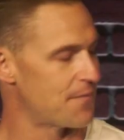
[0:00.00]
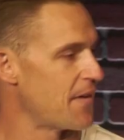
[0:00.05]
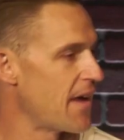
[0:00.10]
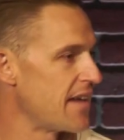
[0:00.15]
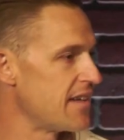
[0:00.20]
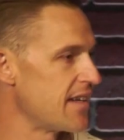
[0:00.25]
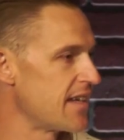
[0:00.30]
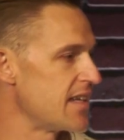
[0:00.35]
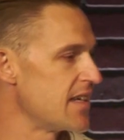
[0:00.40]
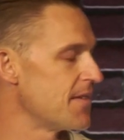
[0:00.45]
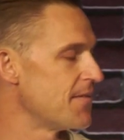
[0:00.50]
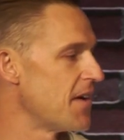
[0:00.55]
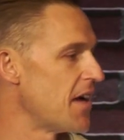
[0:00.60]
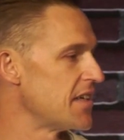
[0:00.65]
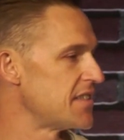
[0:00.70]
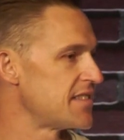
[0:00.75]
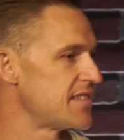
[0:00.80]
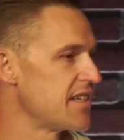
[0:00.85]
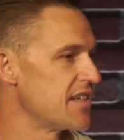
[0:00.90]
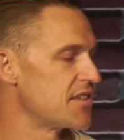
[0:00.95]
and to give
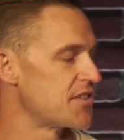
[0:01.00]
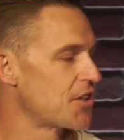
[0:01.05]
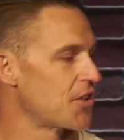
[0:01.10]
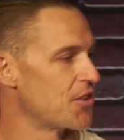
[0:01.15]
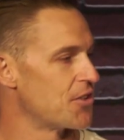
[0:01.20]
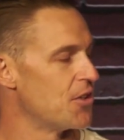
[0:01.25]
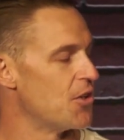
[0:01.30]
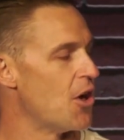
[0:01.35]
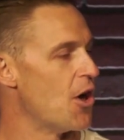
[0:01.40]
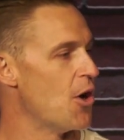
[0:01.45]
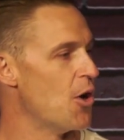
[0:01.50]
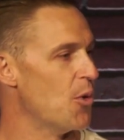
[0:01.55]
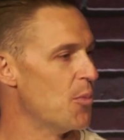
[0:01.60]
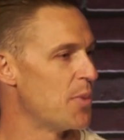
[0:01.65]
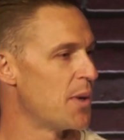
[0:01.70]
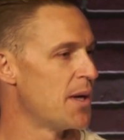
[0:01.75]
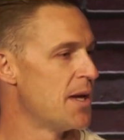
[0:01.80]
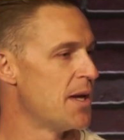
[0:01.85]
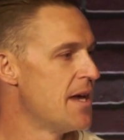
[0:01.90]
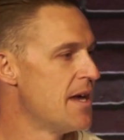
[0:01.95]
us the eternal hope
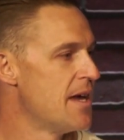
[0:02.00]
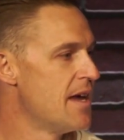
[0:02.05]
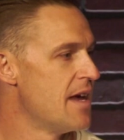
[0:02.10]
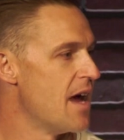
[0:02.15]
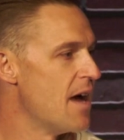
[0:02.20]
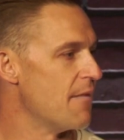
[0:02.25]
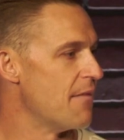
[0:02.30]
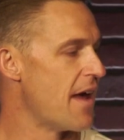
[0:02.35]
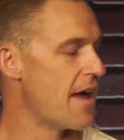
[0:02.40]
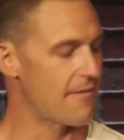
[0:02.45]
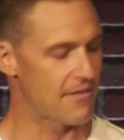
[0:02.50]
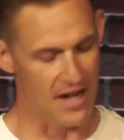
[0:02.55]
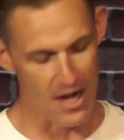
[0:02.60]
of heaven.